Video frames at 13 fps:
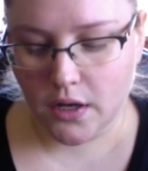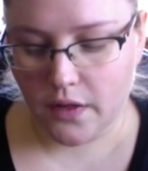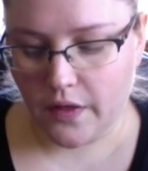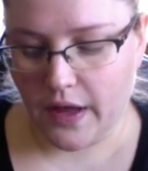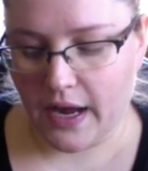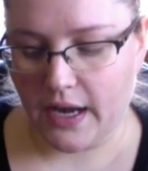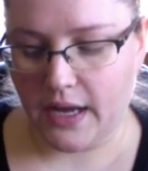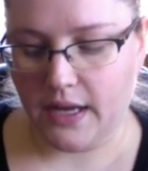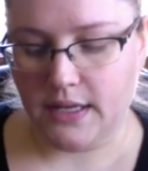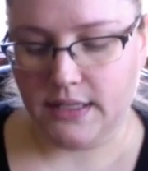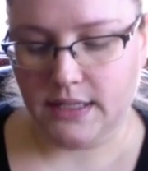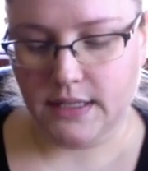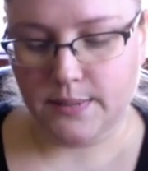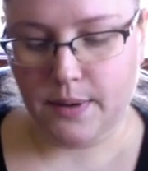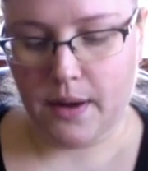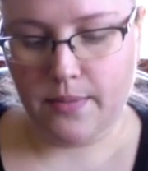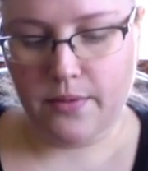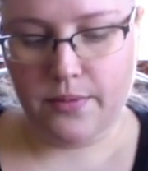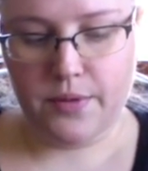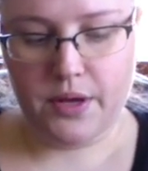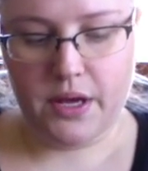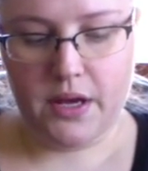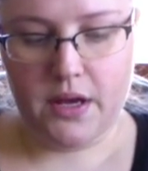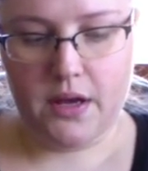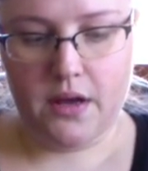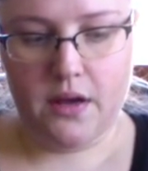that is, it's
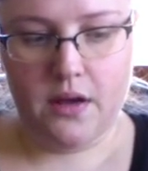probably,